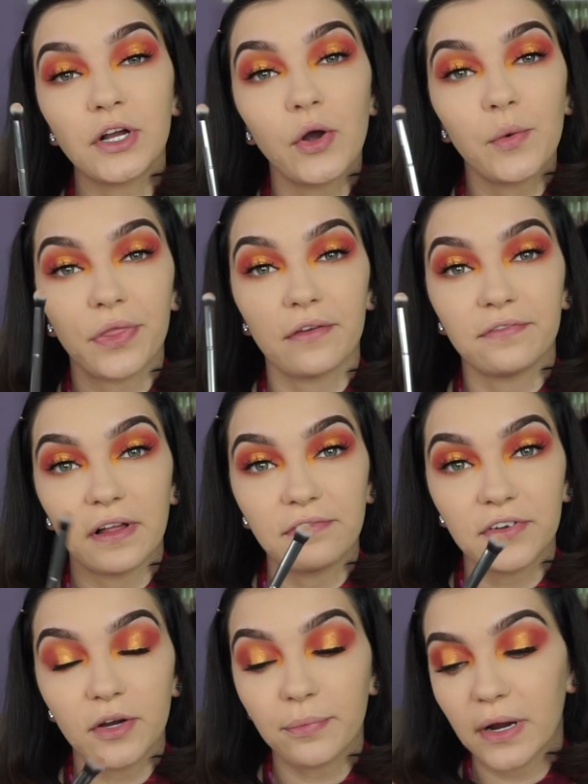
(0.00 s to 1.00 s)
Go with the
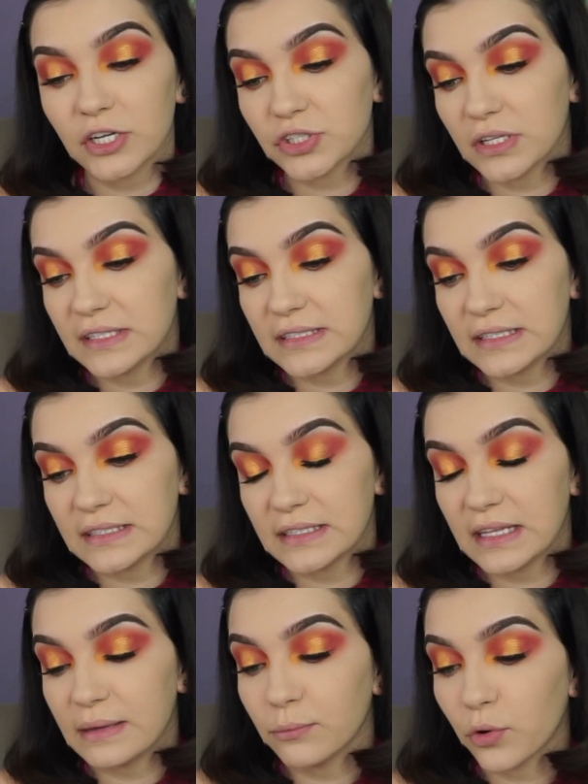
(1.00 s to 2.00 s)
fluffier brush. This is
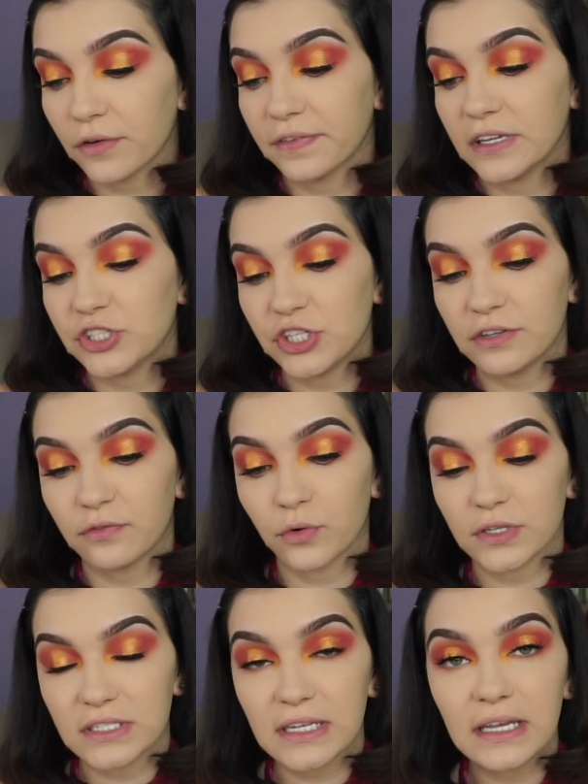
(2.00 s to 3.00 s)
the Morphe
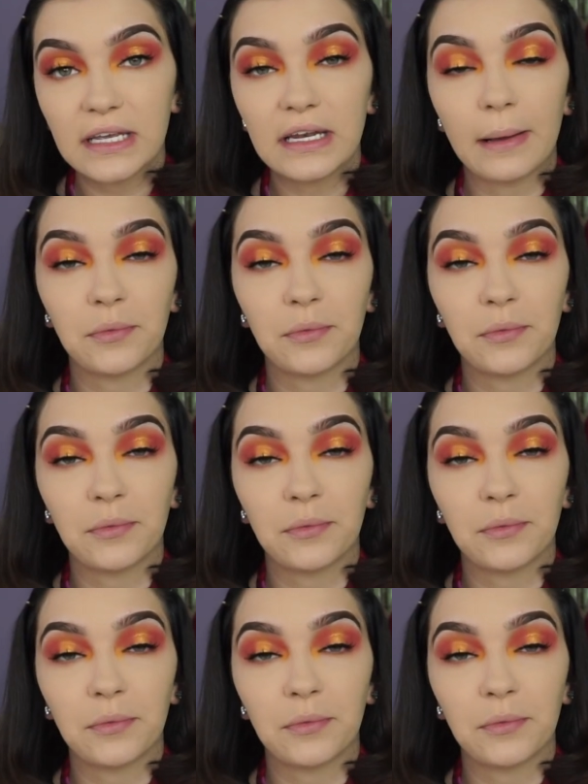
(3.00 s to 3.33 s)
G14.